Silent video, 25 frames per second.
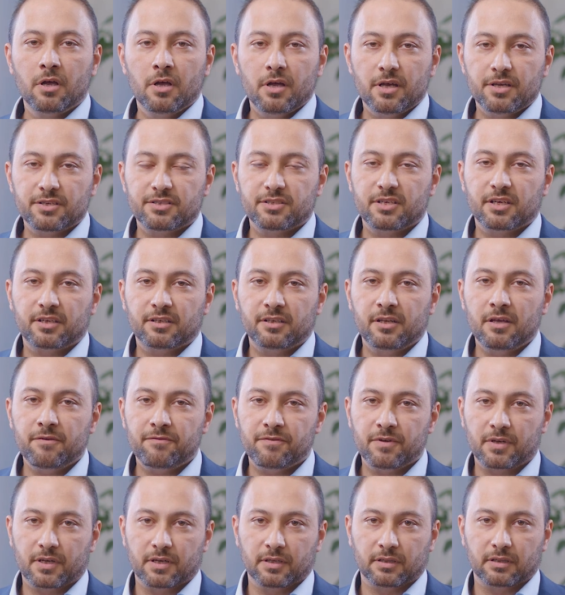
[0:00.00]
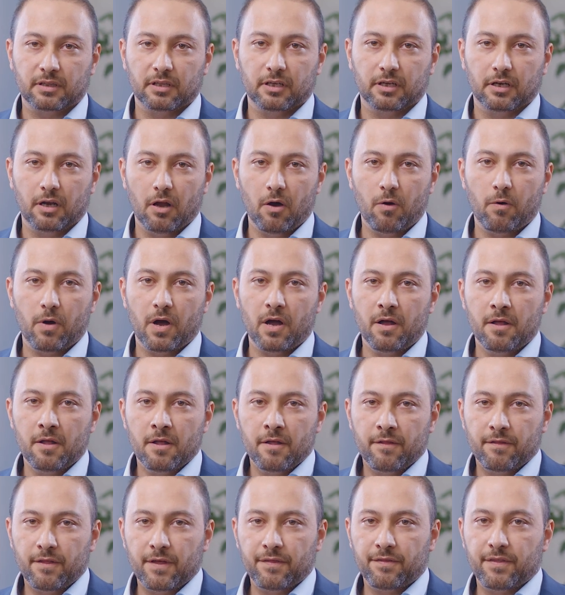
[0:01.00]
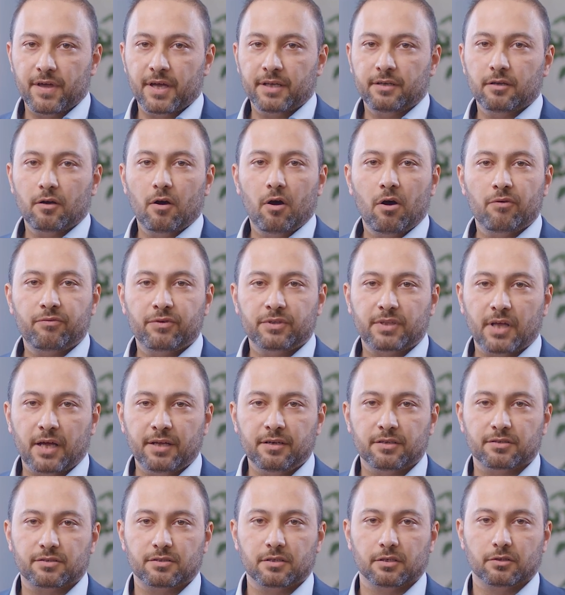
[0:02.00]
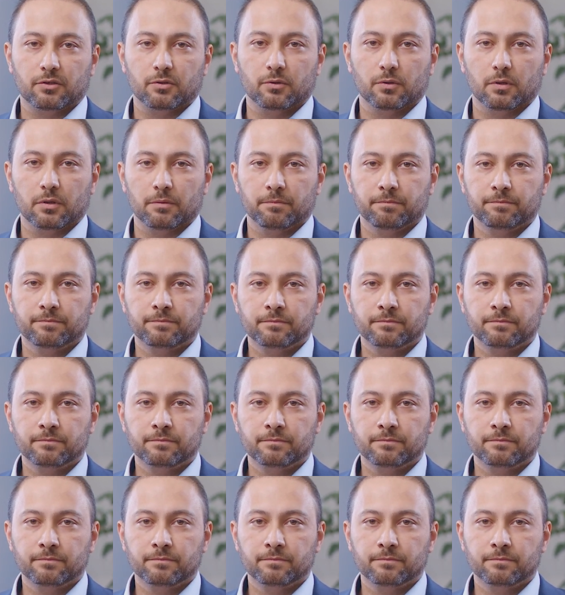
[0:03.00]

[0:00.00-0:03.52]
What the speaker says: is significantly lower than that of a dynasty tool.